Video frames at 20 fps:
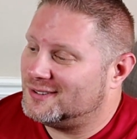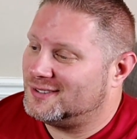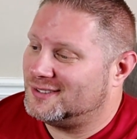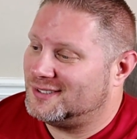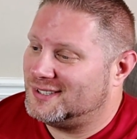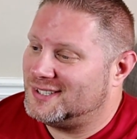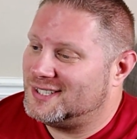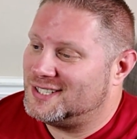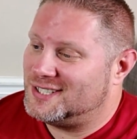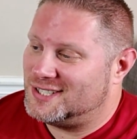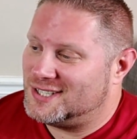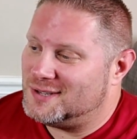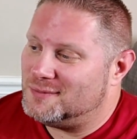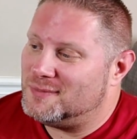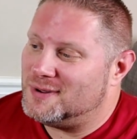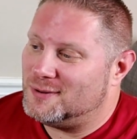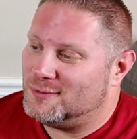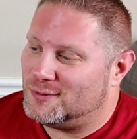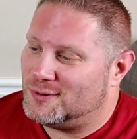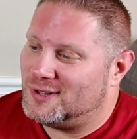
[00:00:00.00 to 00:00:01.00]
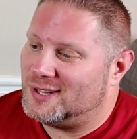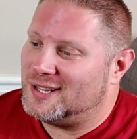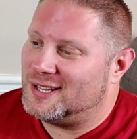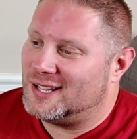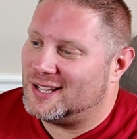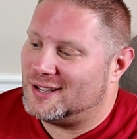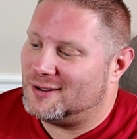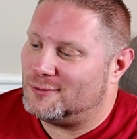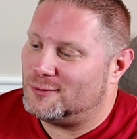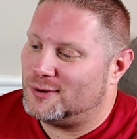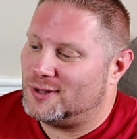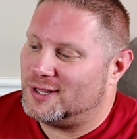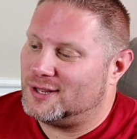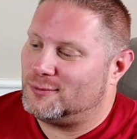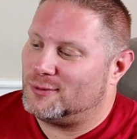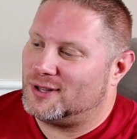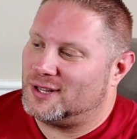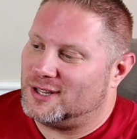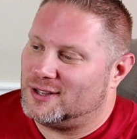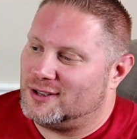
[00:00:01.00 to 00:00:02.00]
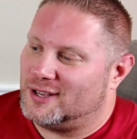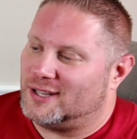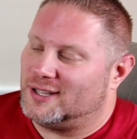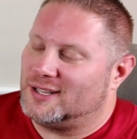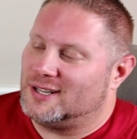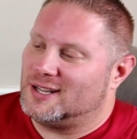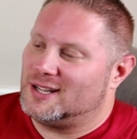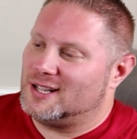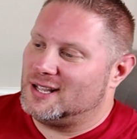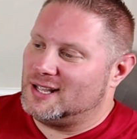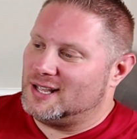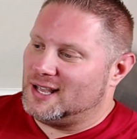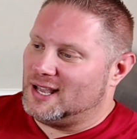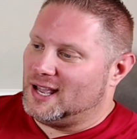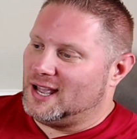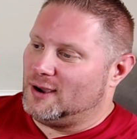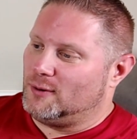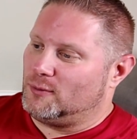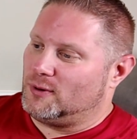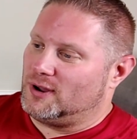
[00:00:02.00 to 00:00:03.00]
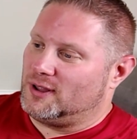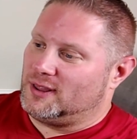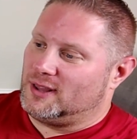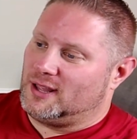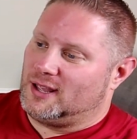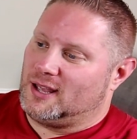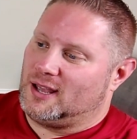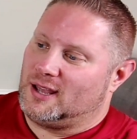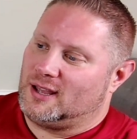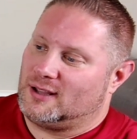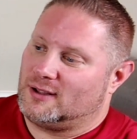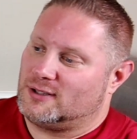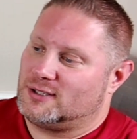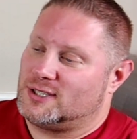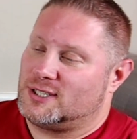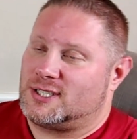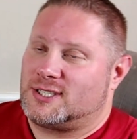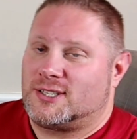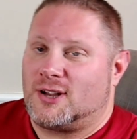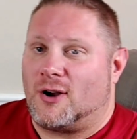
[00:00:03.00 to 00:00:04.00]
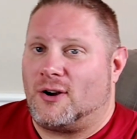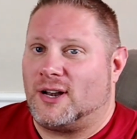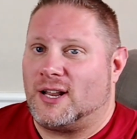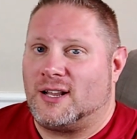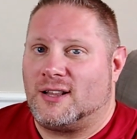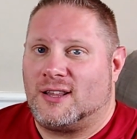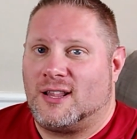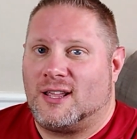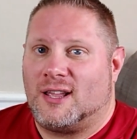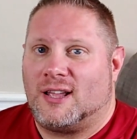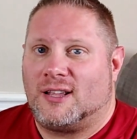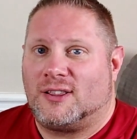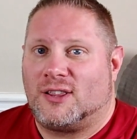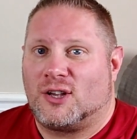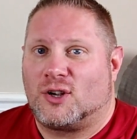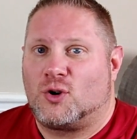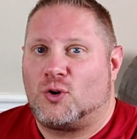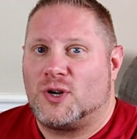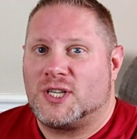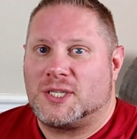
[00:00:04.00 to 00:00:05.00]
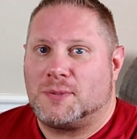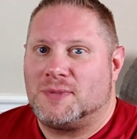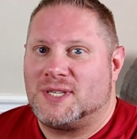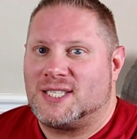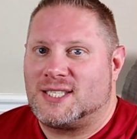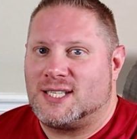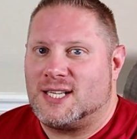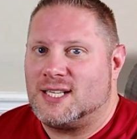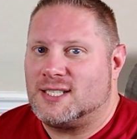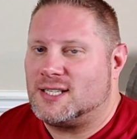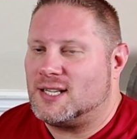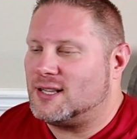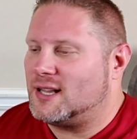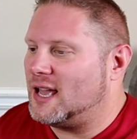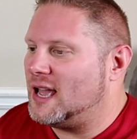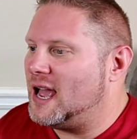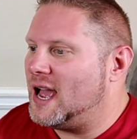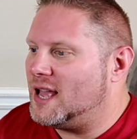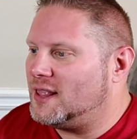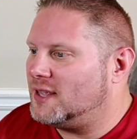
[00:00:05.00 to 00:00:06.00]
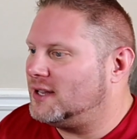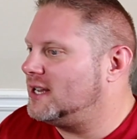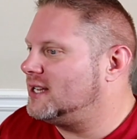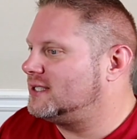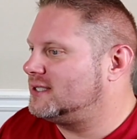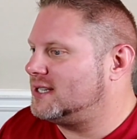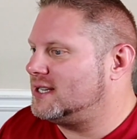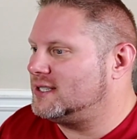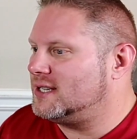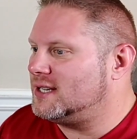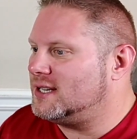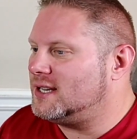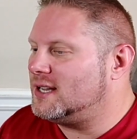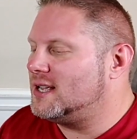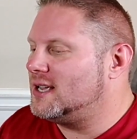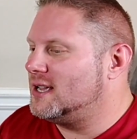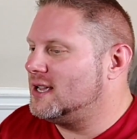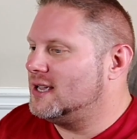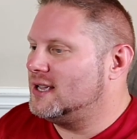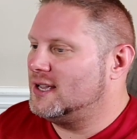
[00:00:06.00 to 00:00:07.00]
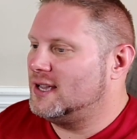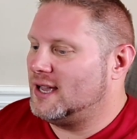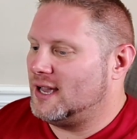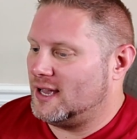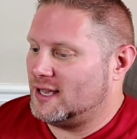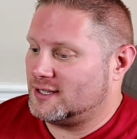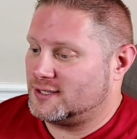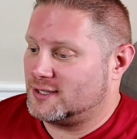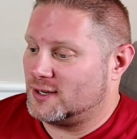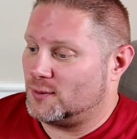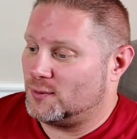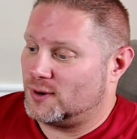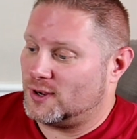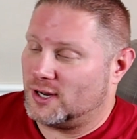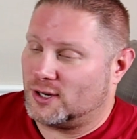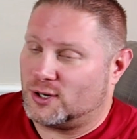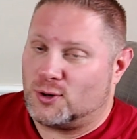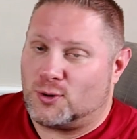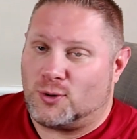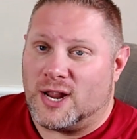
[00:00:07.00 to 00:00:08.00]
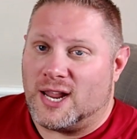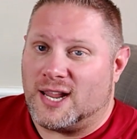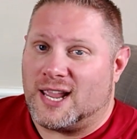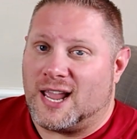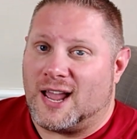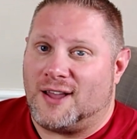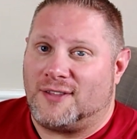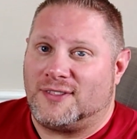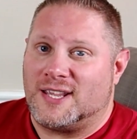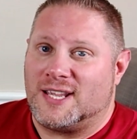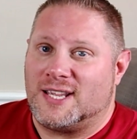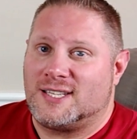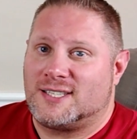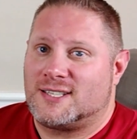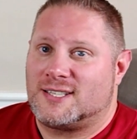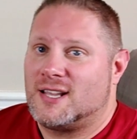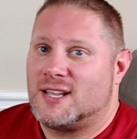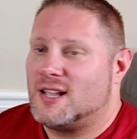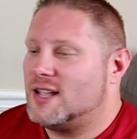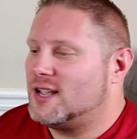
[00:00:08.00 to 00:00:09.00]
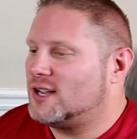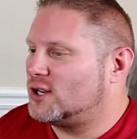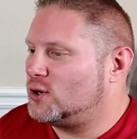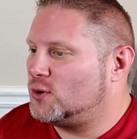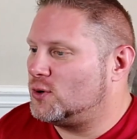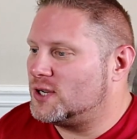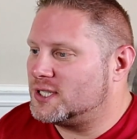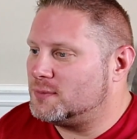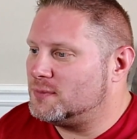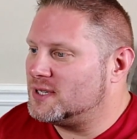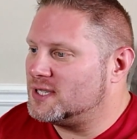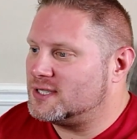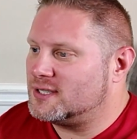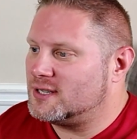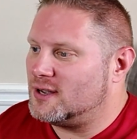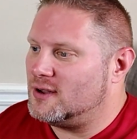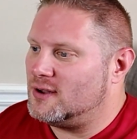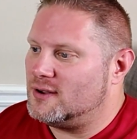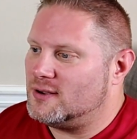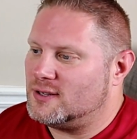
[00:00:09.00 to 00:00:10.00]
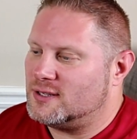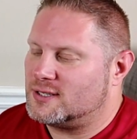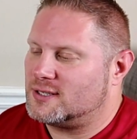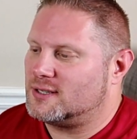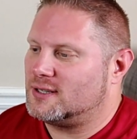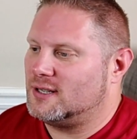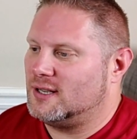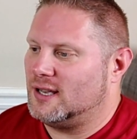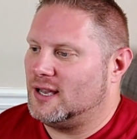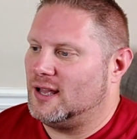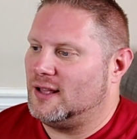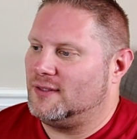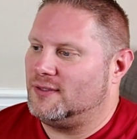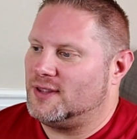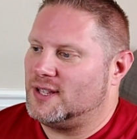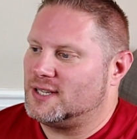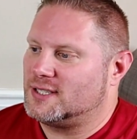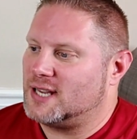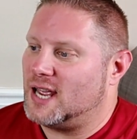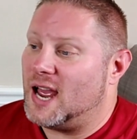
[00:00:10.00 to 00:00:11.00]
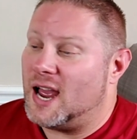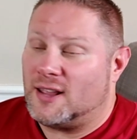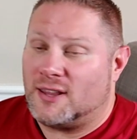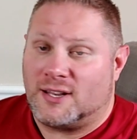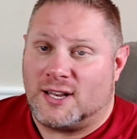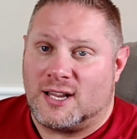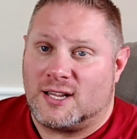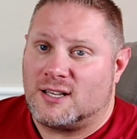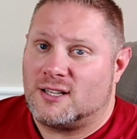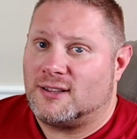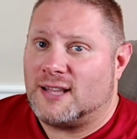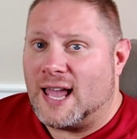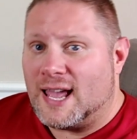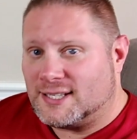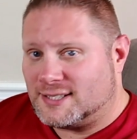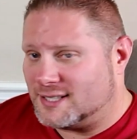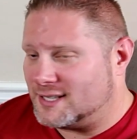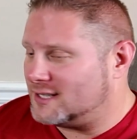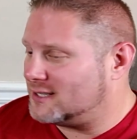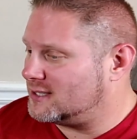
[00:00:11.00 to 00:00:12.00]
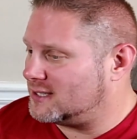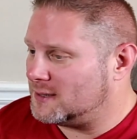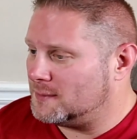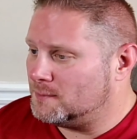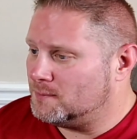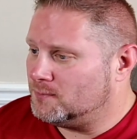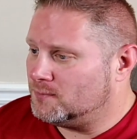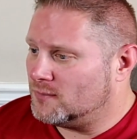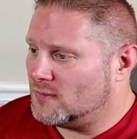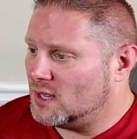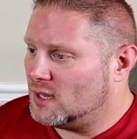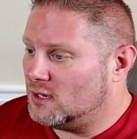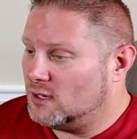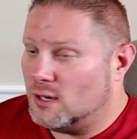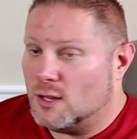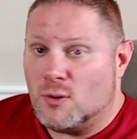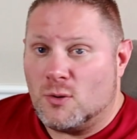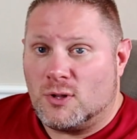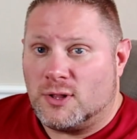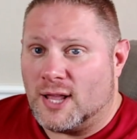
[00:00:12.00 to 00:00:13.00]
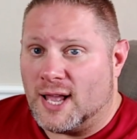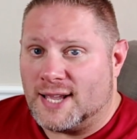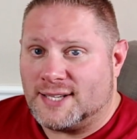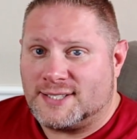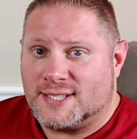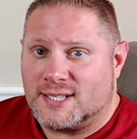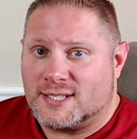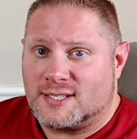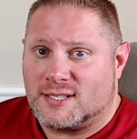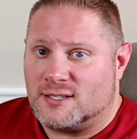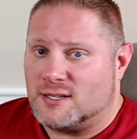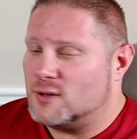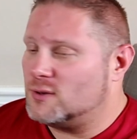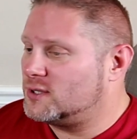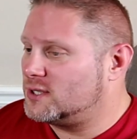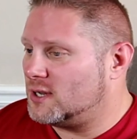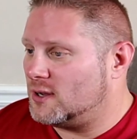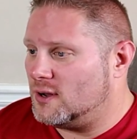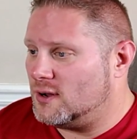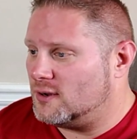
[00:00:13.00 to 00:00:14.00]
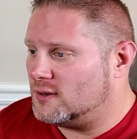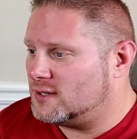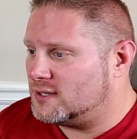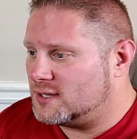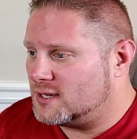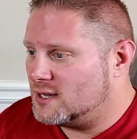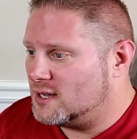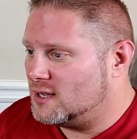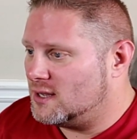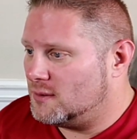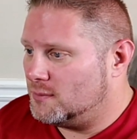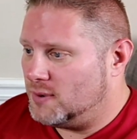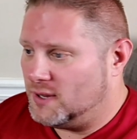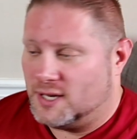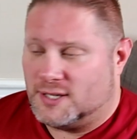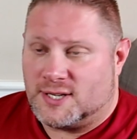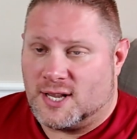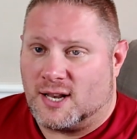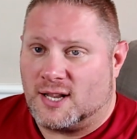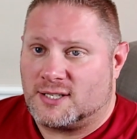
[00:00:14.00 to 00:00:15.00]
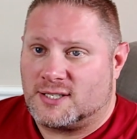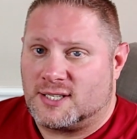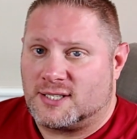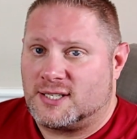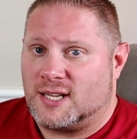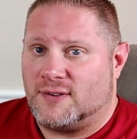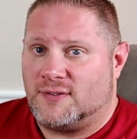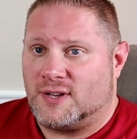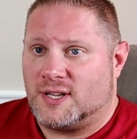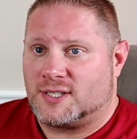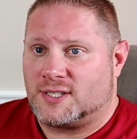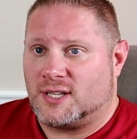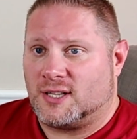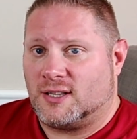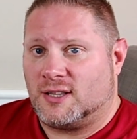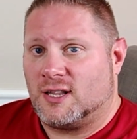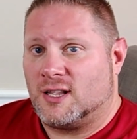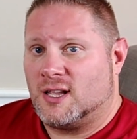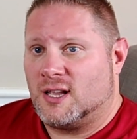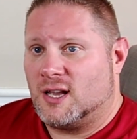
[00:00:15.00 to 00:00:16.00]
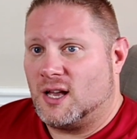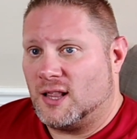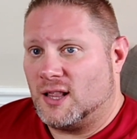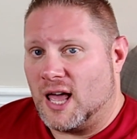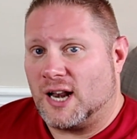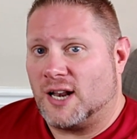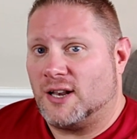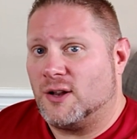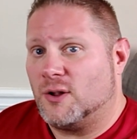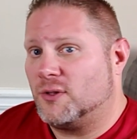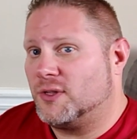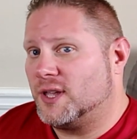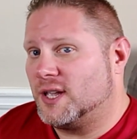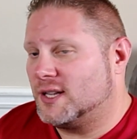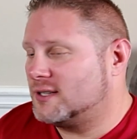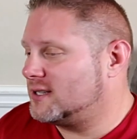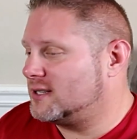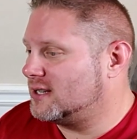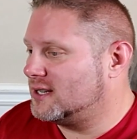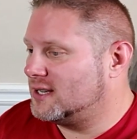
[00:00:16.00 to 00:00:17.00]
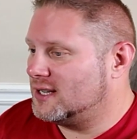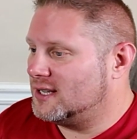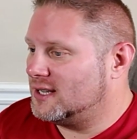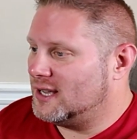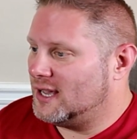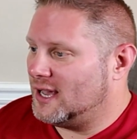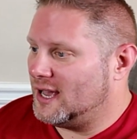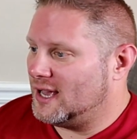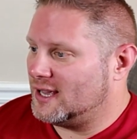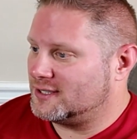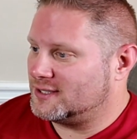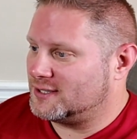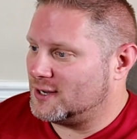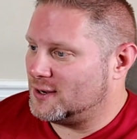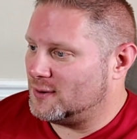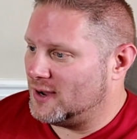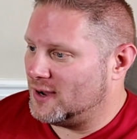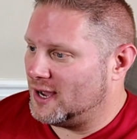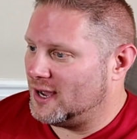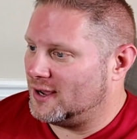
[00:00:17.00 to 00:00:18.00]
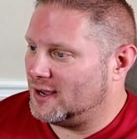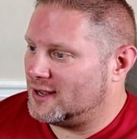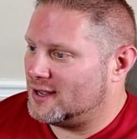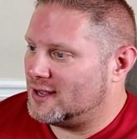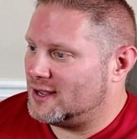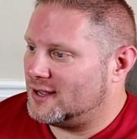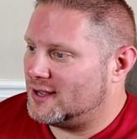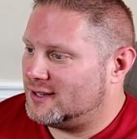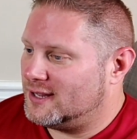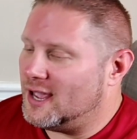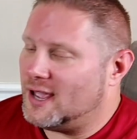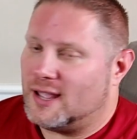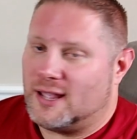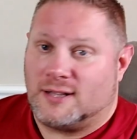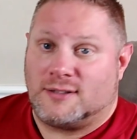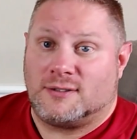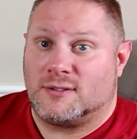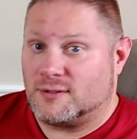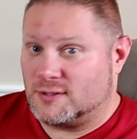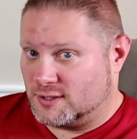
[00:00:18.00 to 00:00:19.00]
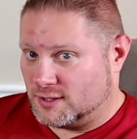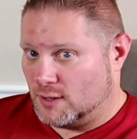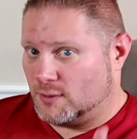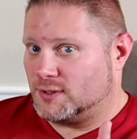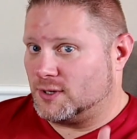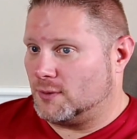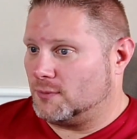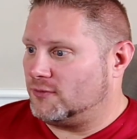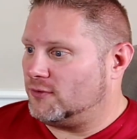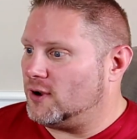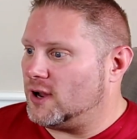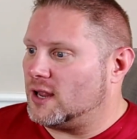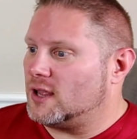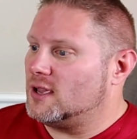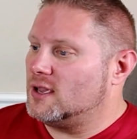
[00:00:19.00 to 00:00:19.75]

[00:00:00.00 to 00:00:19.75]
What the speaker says: this should be really, really, really good. We're in just starting the Christmas season, the holiday season. So we're going to crank out these Christmas songs, these holiday classics, new songs. Pentatonix has given us a lot of new things. And so is Home Free.